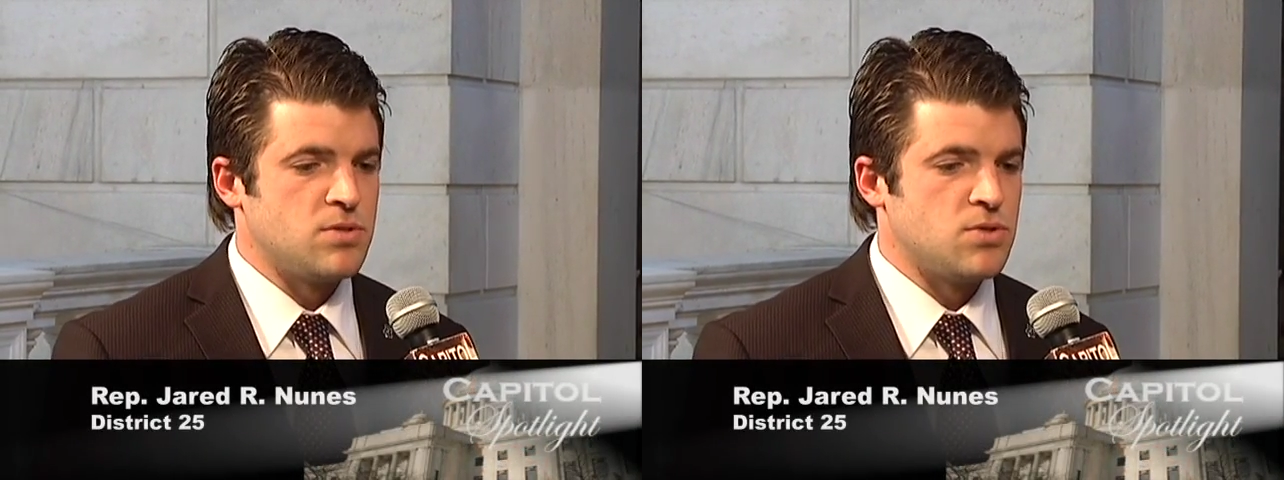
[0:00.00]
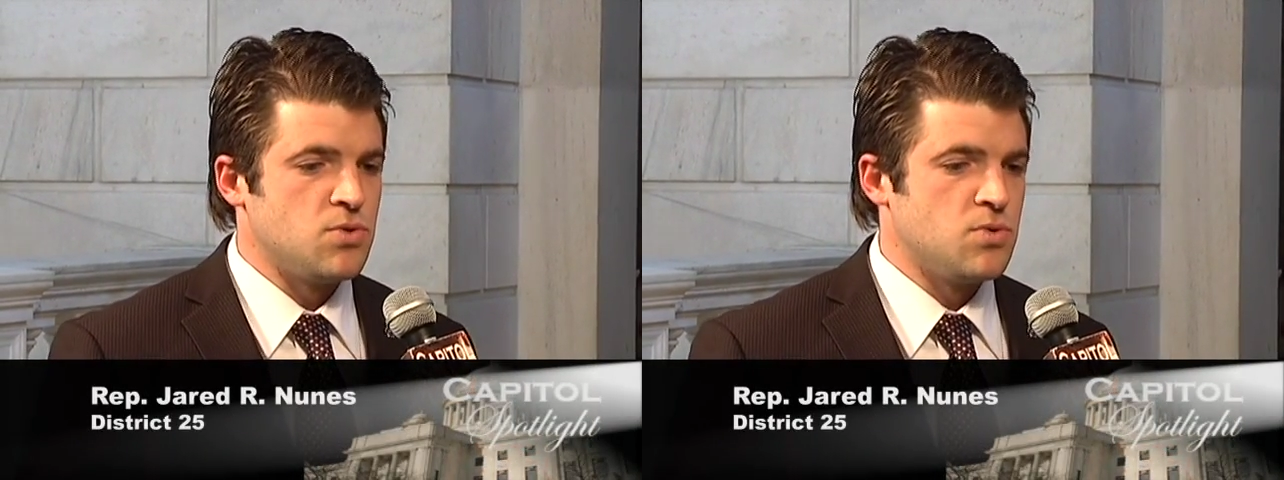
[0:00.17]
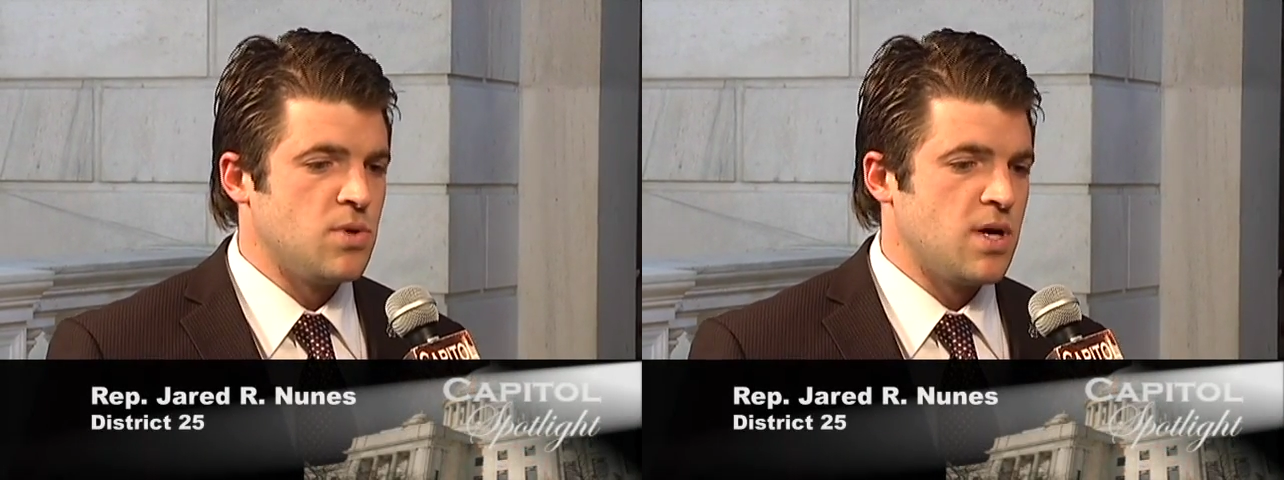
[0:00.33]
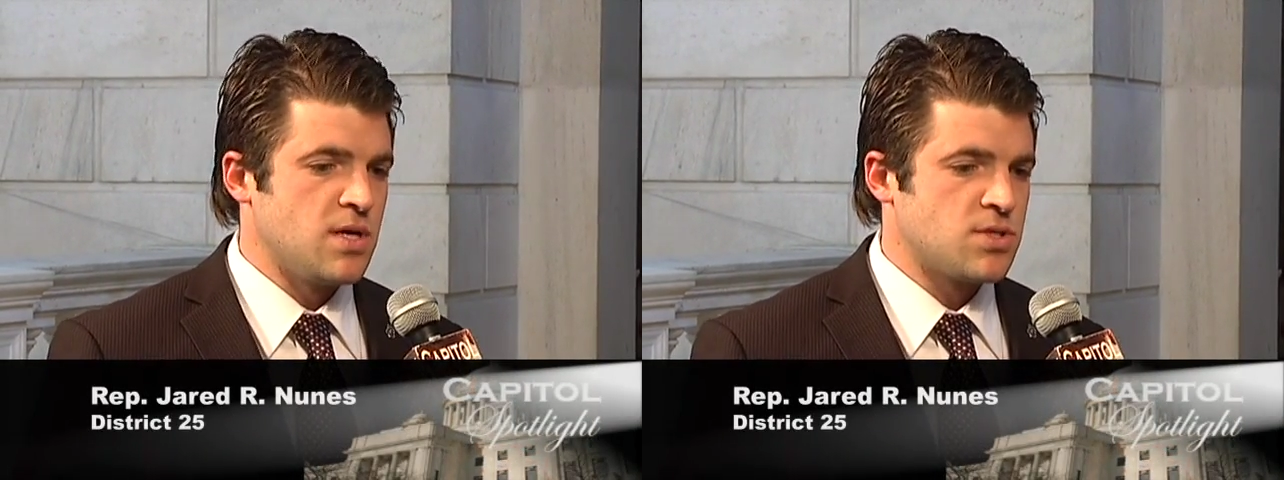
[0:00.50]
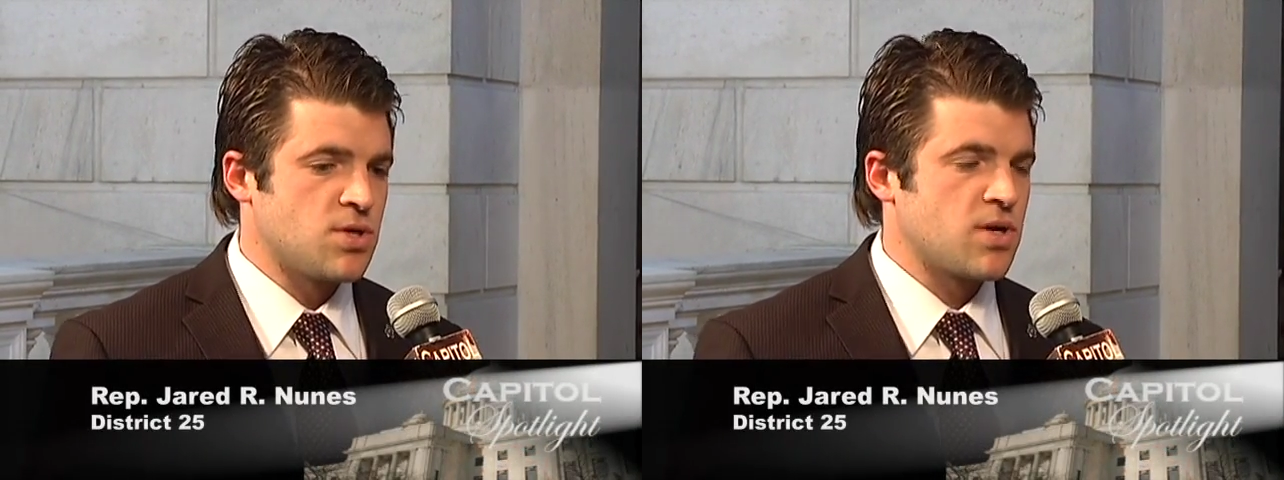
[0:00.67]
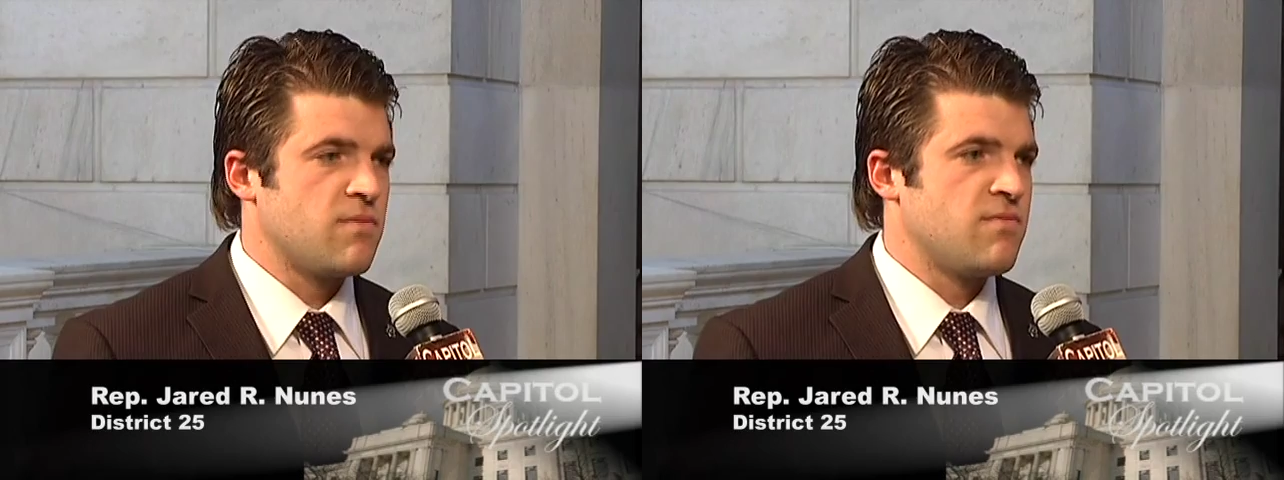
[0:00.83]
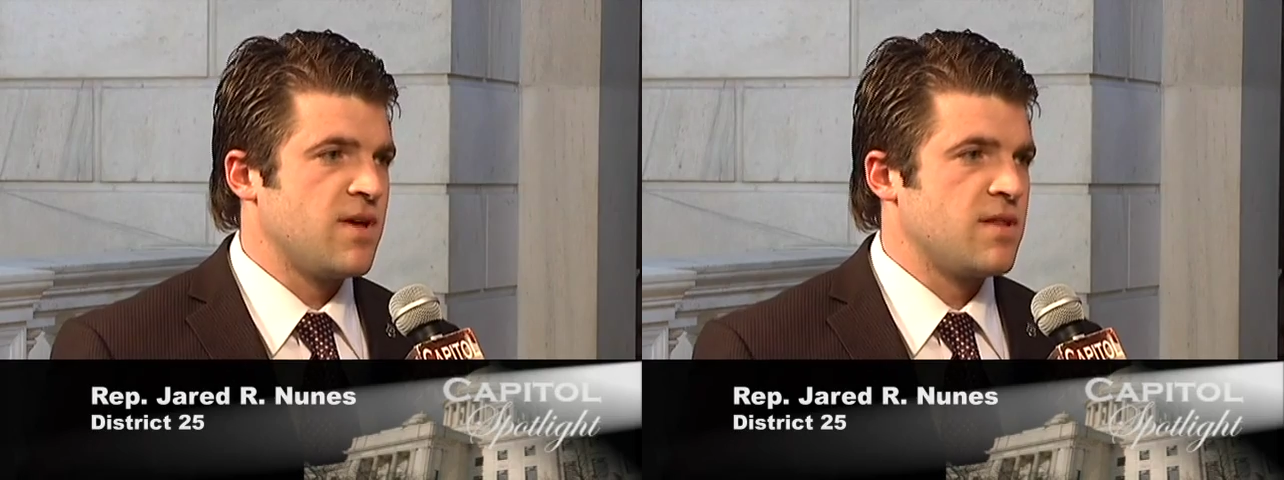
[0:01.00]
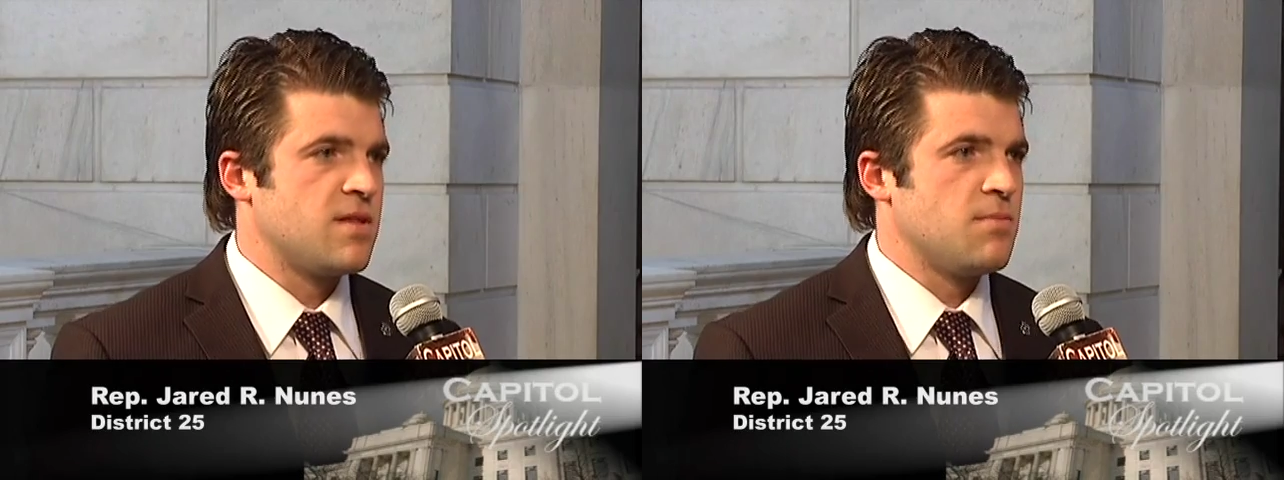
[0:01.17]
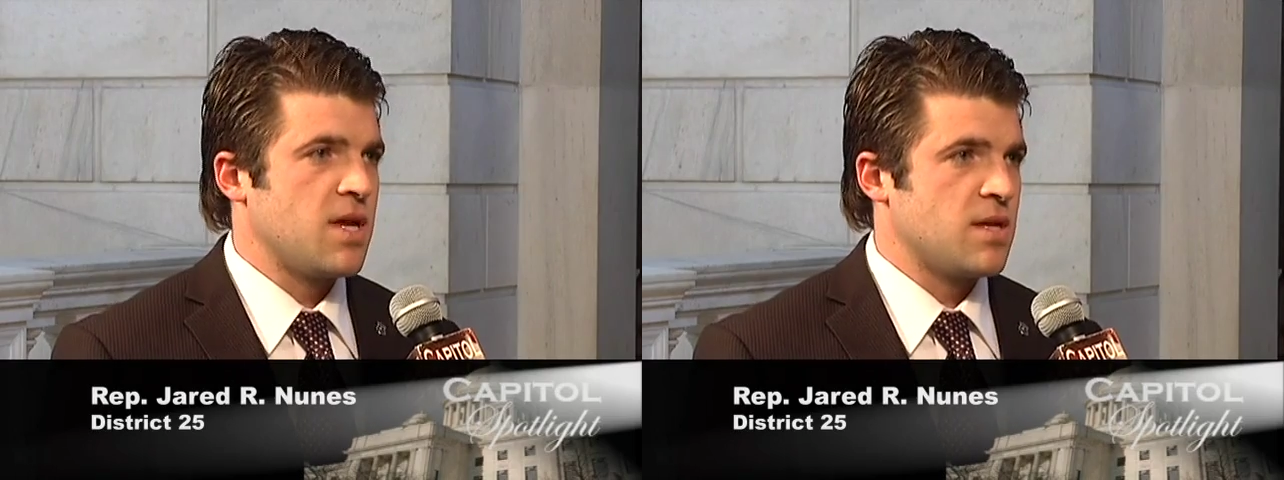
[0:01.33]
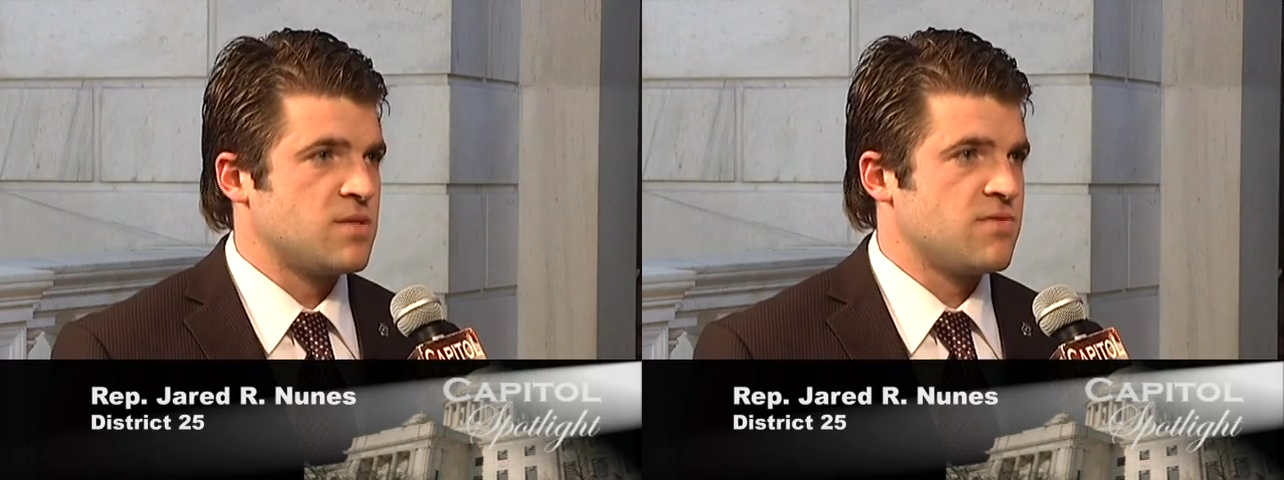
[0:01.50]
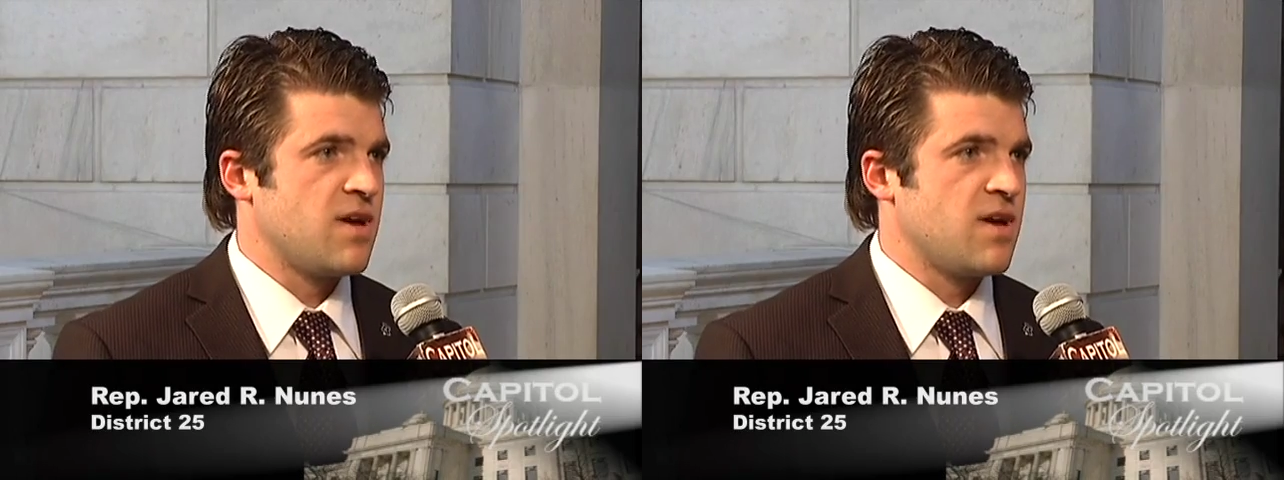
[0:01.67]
to circumvent the maintenance